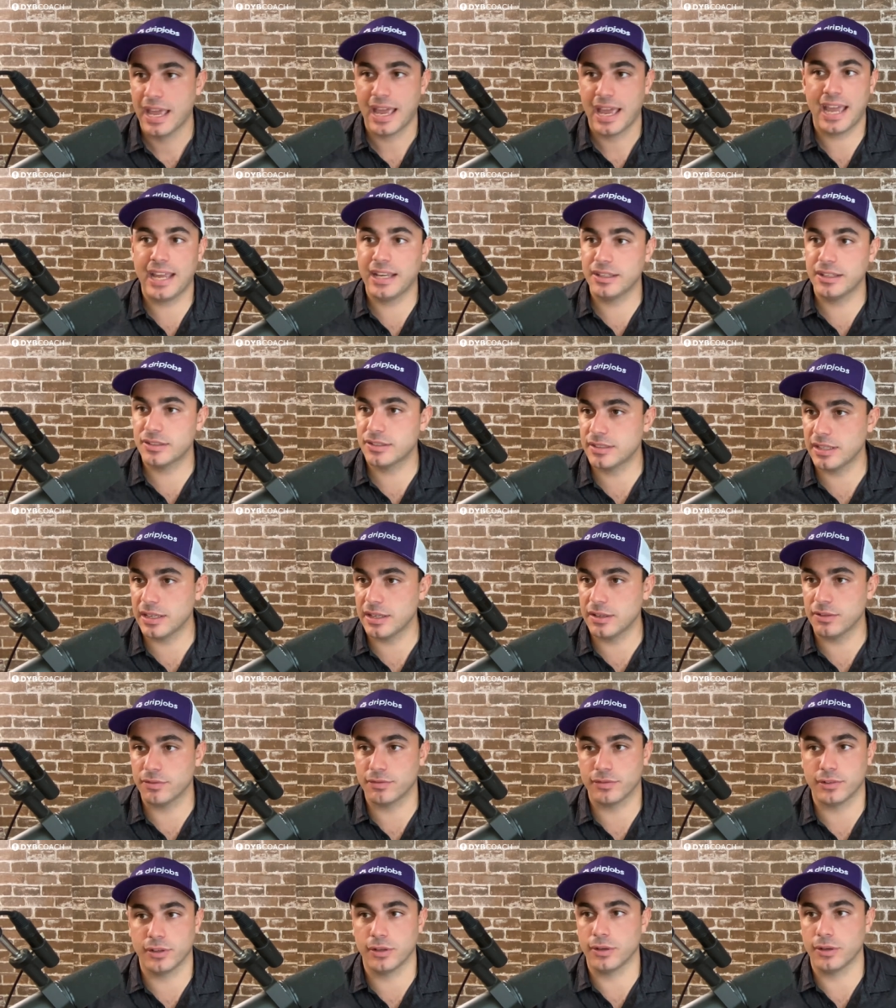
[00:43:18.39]
Hey, it's
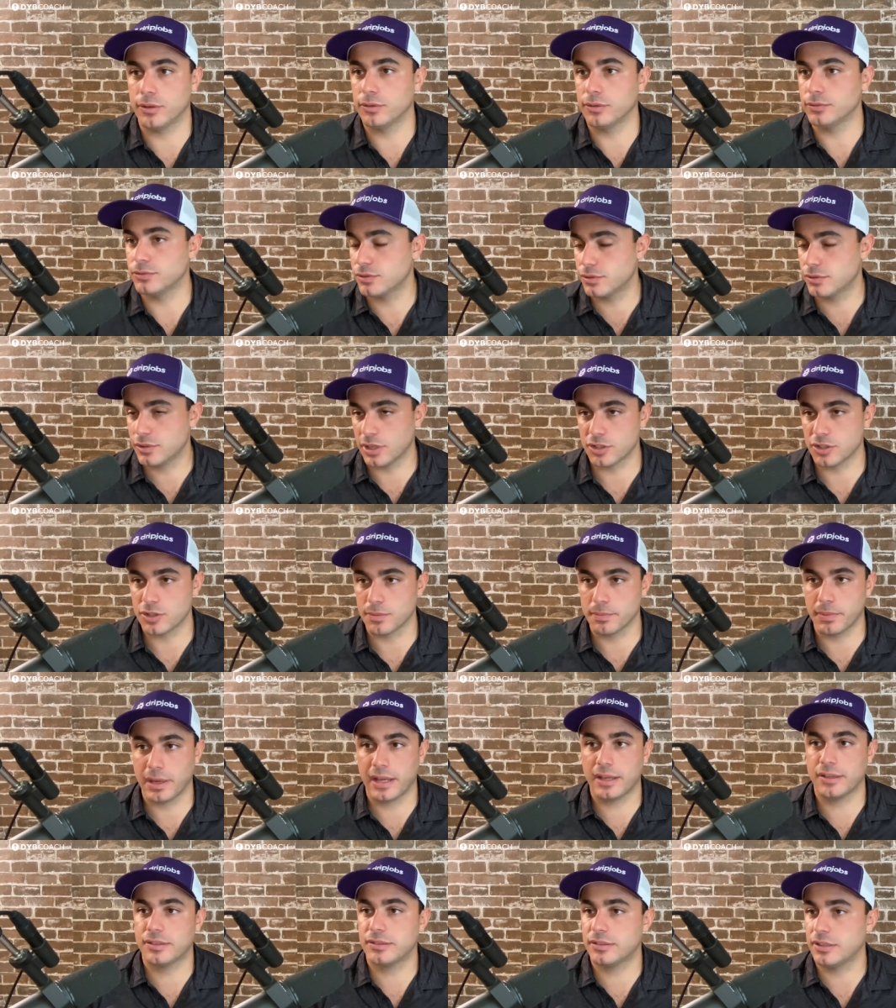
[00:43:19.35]
Steve. You know, touch and
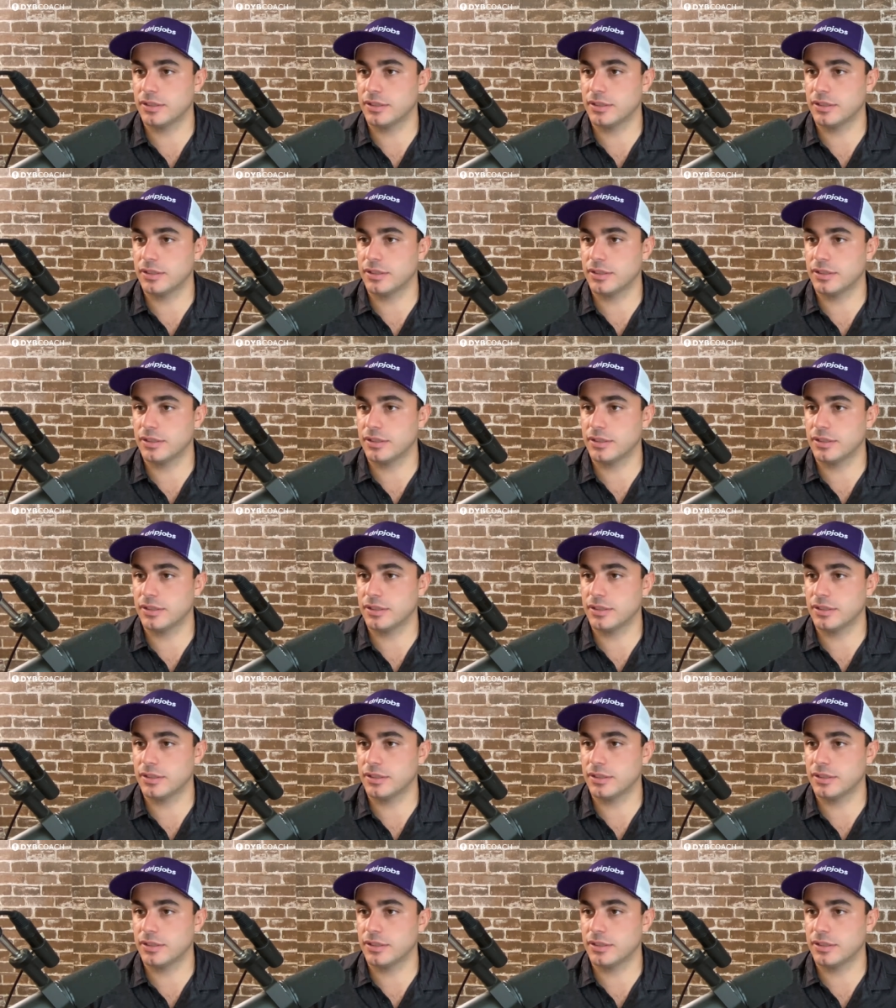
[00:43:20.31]
base.